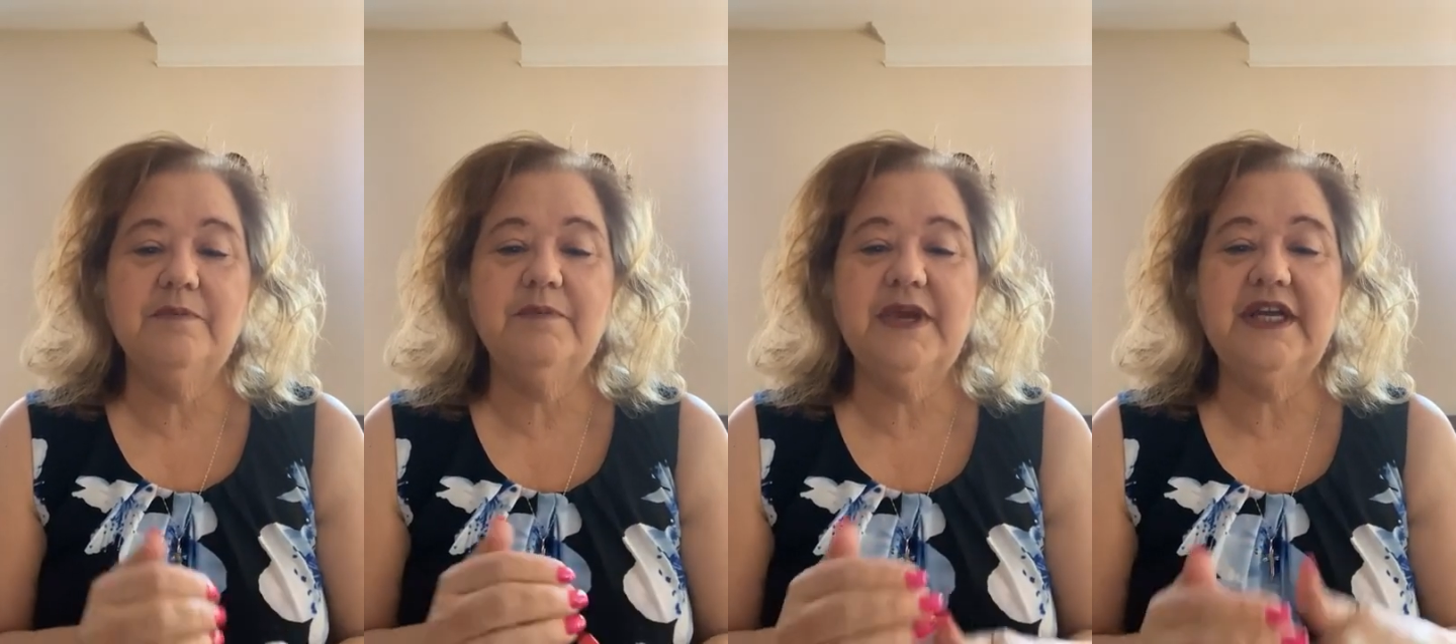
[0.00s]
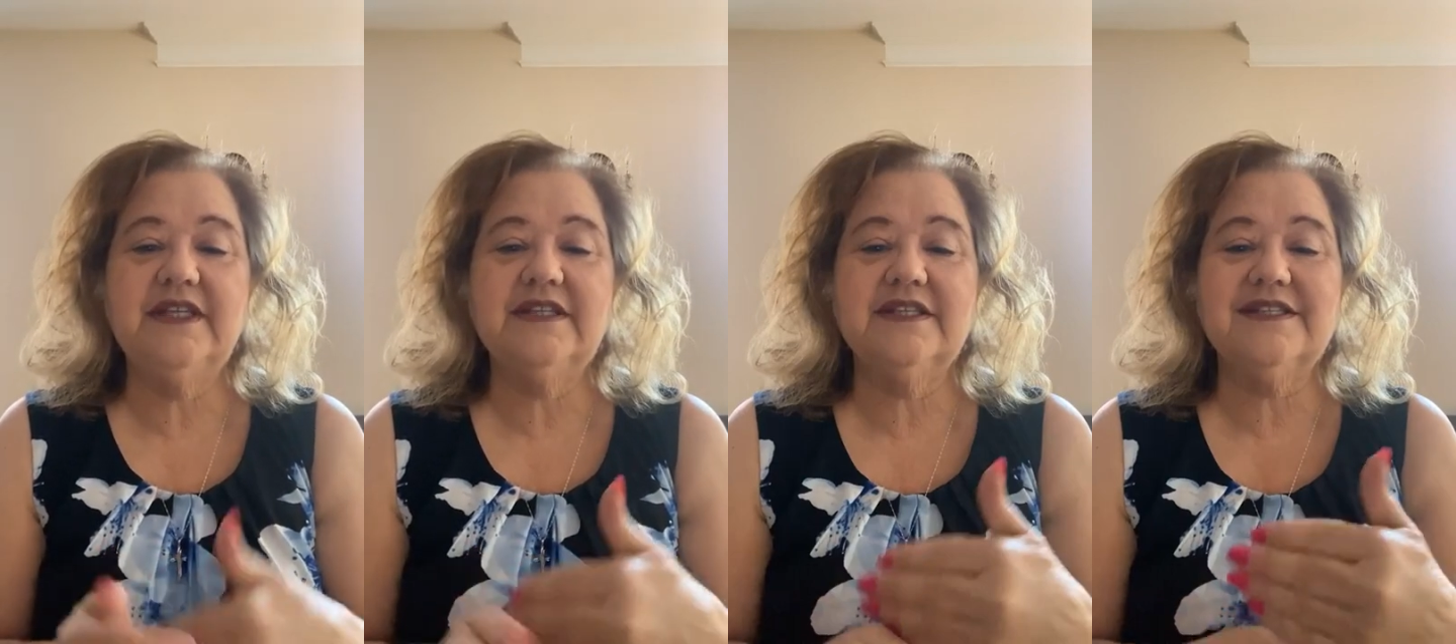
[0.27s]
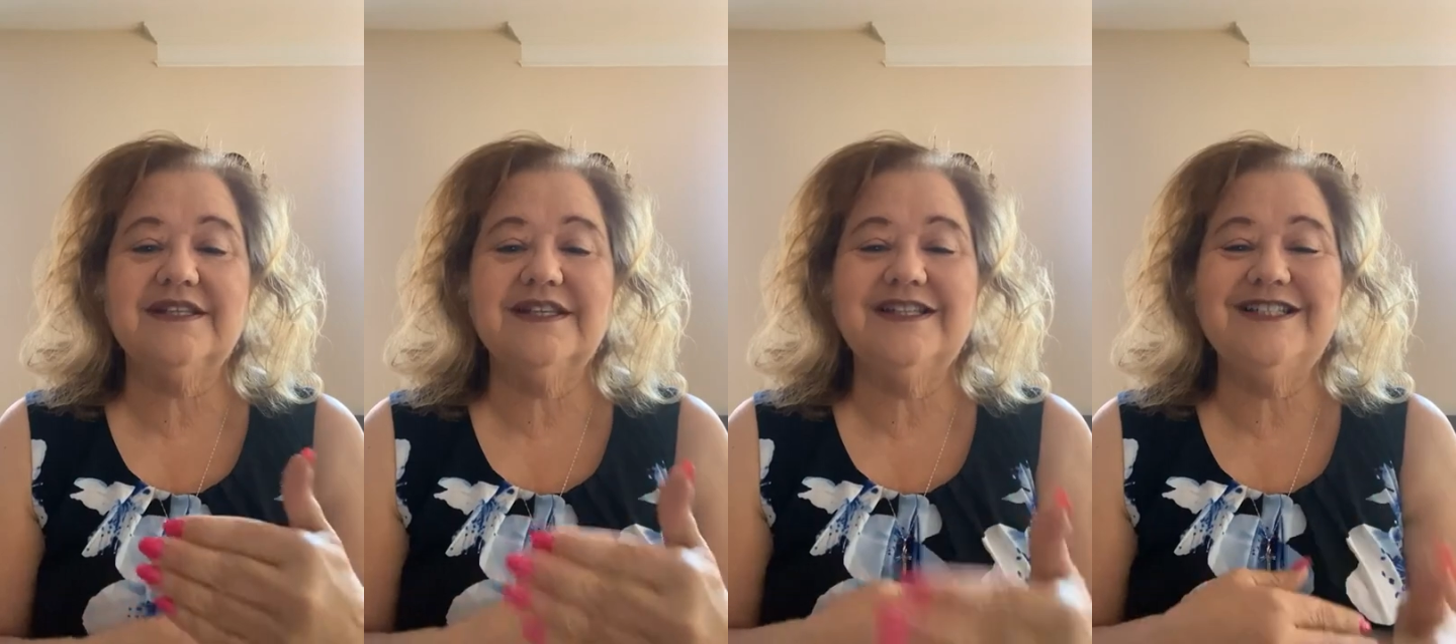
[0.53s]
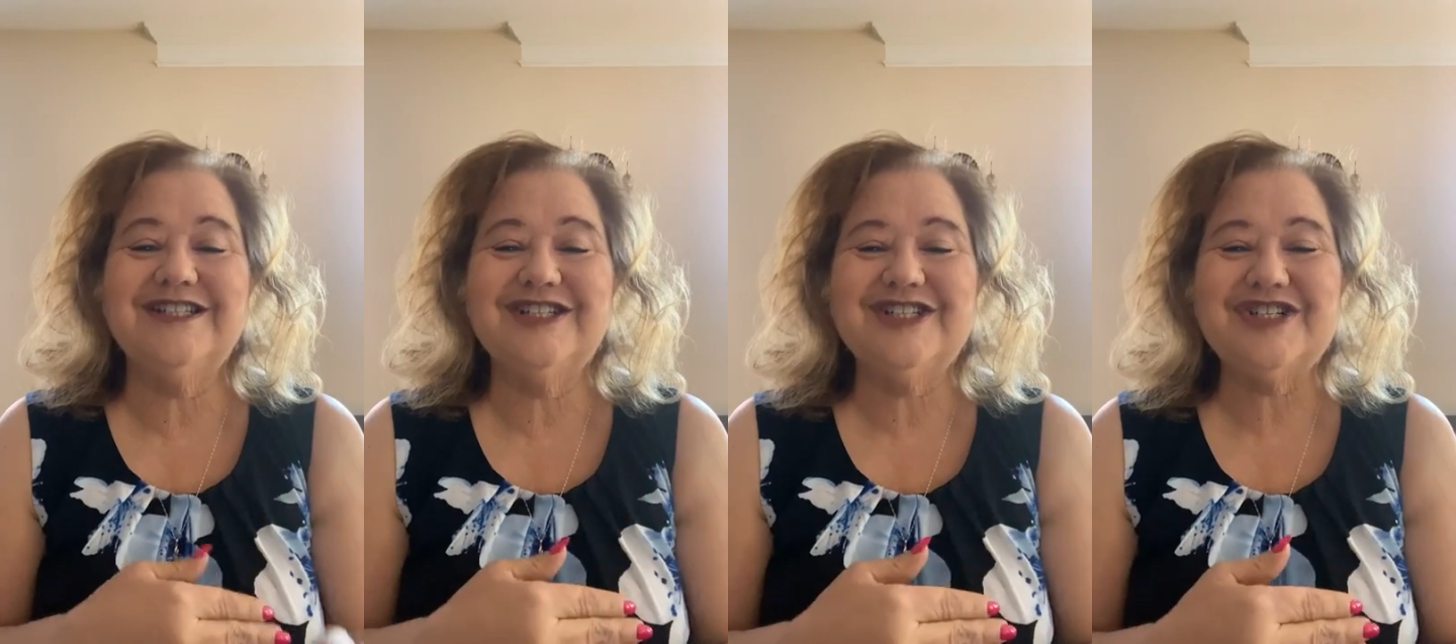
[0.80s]
make this
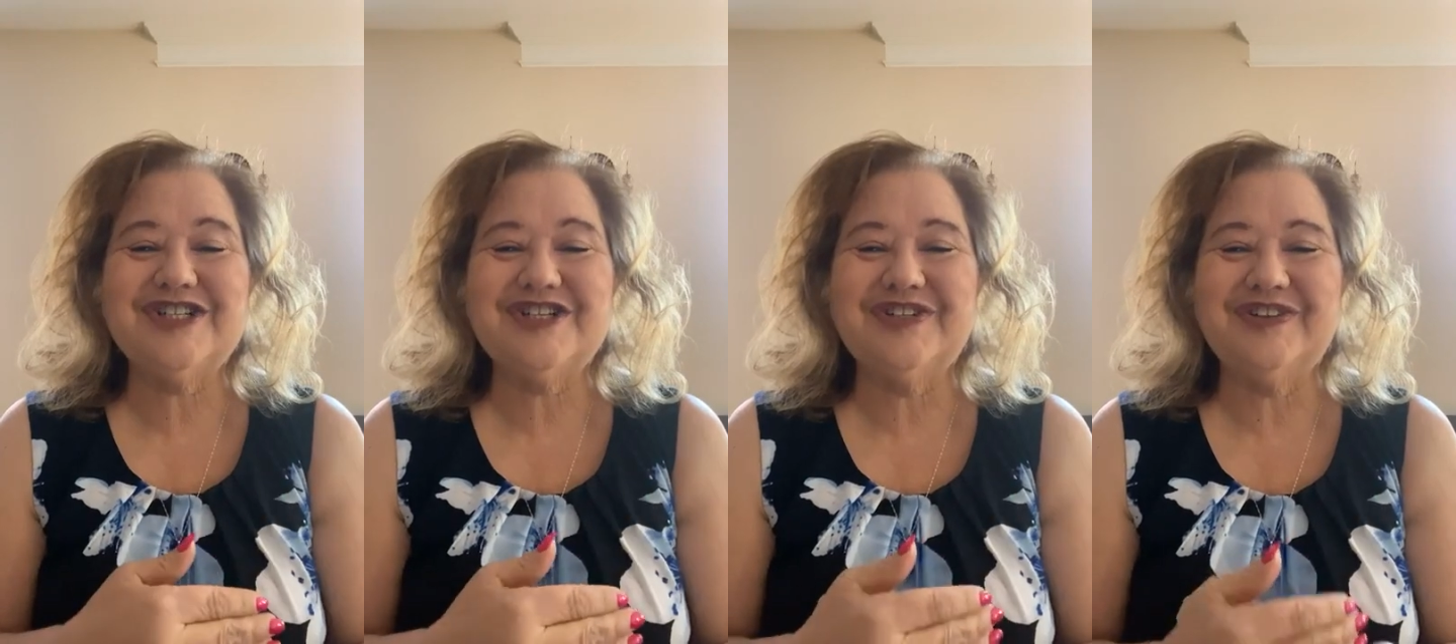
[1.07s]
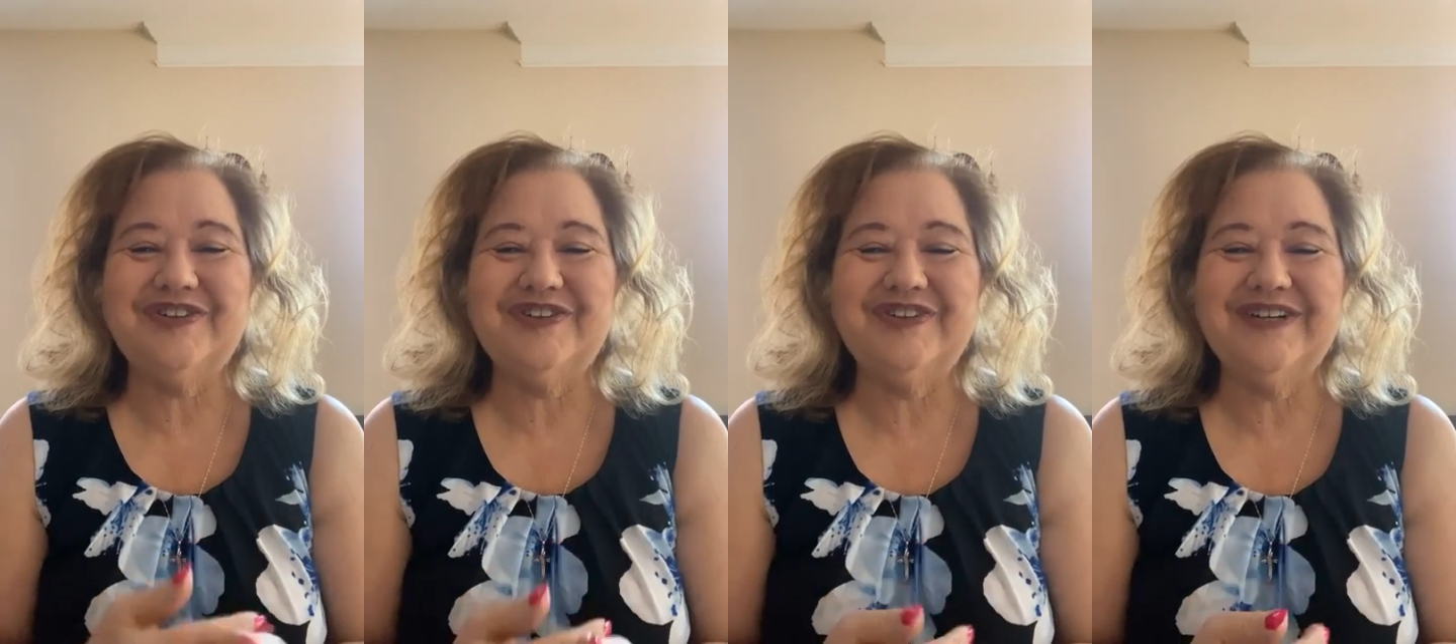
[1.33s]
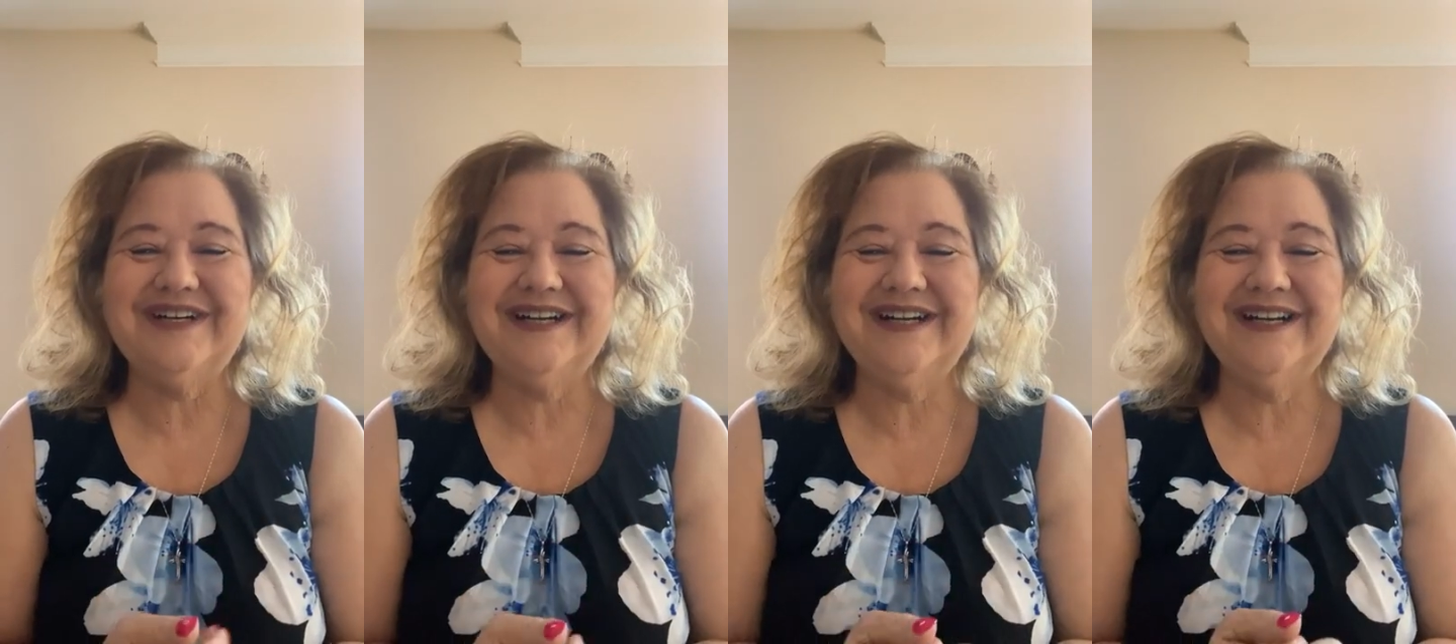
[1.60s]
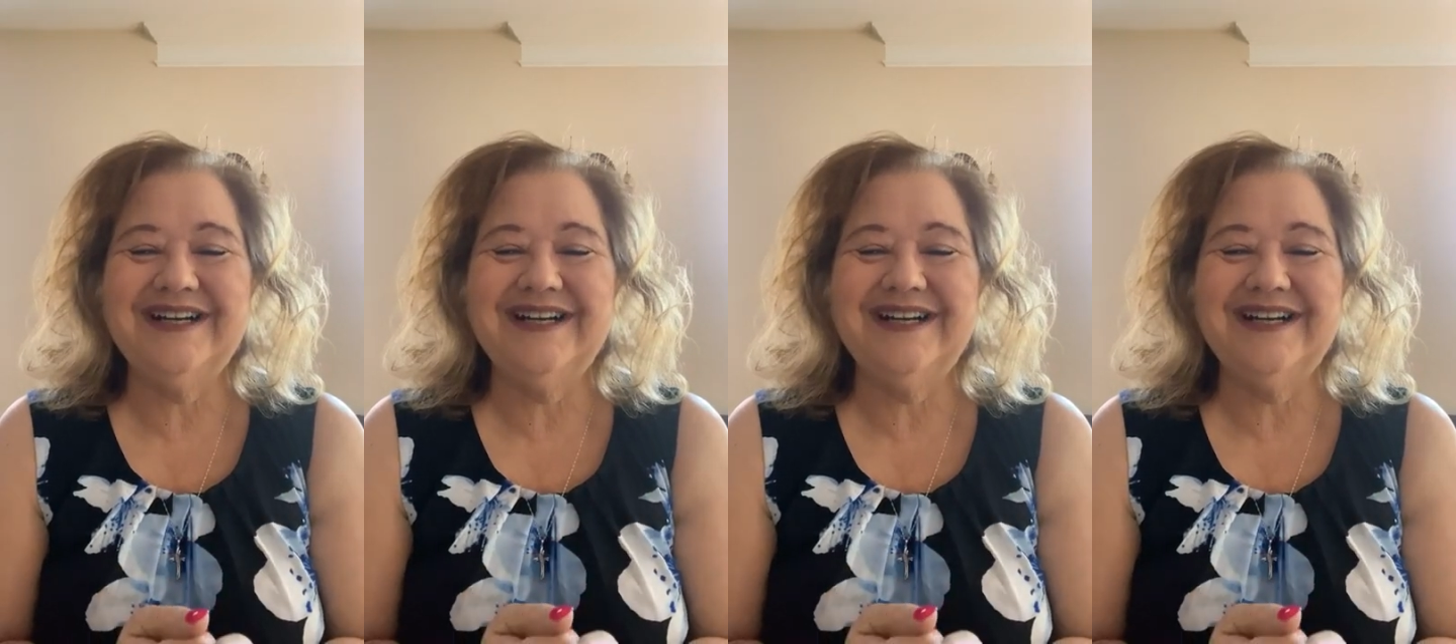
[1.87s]
additional,